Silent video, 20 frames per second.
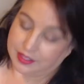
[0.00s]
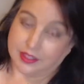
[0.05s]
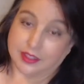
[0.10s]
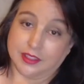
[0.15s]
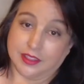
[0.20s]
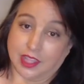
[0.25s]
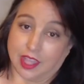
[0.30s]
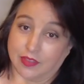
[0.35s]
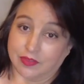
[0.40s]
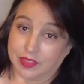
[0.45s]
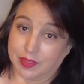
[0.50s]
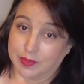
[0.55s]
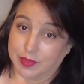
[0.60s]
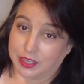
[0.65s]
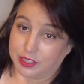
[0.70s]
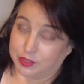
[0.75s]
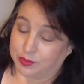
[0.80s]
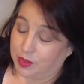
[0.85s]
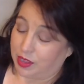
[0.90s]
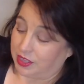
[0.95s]
love the
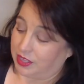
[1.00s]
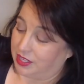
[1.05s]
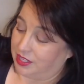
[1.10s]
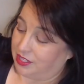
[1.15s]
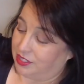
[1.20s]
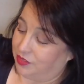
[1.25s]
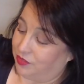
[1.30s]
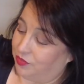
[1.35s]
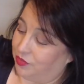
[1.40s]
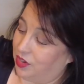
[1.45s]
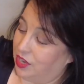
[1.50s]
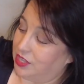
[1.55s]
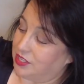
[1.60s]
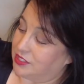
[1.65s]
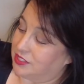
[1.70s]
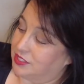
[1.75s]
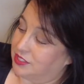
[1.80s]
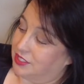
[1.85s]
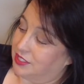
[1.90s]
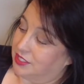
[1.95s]
mesh pocket in the
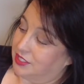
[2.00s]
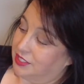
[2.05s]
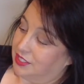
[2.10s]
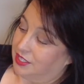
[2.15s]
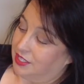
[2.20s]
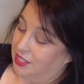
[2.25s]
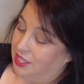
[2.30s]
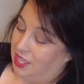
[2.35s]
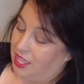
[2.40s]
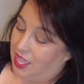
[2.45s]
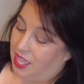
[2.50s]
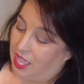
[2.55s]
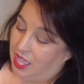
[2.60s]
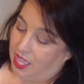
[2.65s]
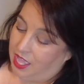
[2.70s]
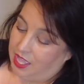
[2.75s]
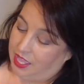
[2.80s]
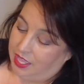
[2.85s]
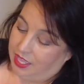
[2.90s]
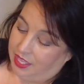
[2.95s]
front.
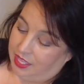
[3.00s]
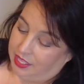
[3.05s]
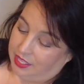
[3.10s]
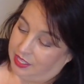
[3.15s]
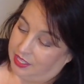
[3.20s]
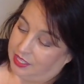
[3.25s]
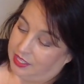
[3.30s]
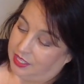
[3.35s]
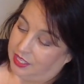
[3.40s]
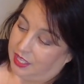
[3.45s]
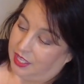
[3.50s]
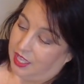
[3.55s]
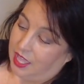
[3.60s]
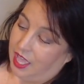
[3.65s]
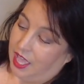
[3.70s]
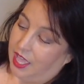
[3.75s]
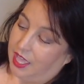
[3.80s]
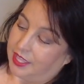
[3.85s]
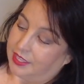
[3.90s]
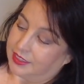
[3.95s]
I
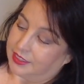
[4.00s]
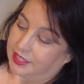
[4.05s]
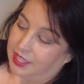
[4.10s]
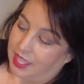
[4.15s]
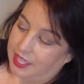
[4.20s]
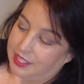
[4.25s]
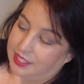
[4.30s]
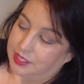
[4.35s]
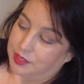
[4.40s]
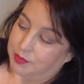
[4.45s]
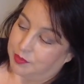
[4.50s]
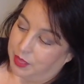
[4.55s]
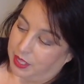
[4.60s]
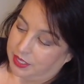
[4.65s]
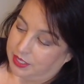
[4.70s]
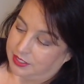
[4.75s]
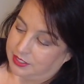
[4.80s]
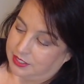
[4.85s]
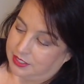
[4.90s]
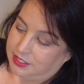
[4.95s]
like the
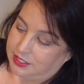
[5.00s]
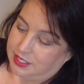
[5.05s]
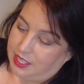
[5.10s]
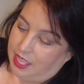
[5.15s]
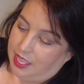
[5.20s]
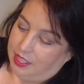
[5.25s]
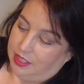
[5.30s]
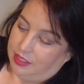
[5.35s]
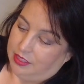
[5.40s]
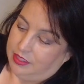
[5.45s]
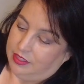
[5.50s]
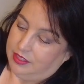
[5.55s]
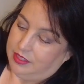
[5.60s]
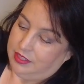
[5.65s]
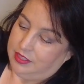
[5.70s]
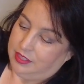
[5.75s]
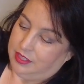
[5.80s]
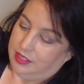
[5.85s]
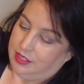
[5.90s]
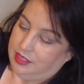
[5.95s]
bucket style
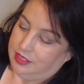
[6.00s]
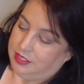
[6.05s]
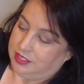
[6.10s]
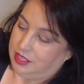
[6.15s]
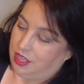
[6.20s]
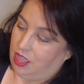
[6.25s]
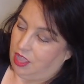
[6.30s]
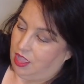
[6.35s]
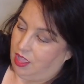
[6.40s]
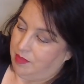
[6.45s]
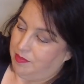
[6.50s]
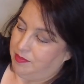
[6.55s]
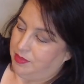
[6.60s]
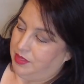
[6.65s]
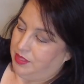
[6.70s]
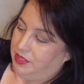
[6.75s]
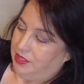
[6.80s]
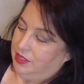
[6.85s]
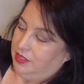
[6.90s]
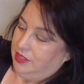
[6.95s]
top
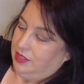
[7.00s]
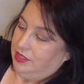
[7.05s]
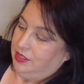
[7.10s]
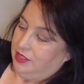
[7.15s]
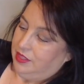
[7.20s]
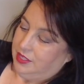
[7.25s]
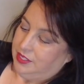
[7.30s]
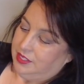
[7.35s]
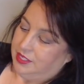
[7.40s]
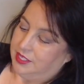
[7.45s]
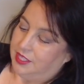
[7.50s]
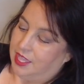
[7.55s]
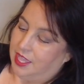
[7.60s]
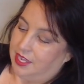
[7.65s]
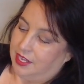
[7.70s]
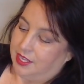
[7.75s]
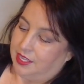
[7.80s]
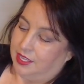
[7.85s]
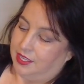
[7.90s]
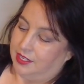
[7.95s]
to
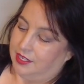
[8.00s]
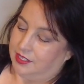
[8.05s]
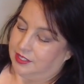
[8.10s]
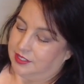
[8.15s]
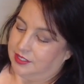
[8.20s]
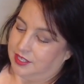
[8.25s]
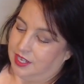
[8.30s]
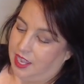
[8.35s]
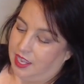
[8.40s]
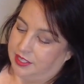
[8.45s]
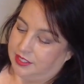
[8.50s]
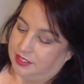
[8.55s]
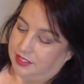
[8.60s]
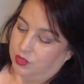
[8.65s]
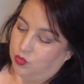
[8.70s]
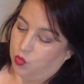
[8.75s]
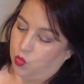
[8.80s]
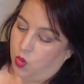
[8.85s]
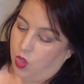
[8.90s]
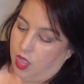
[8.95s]
get in. It's nice
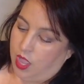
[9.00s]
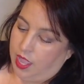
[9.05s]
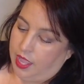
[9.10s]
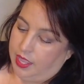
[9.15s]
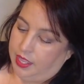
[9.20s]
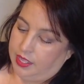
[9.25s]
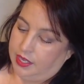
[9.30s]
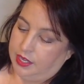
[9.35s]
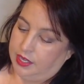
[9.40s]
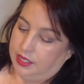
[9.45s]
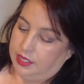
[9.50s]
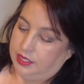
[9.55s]
and wide,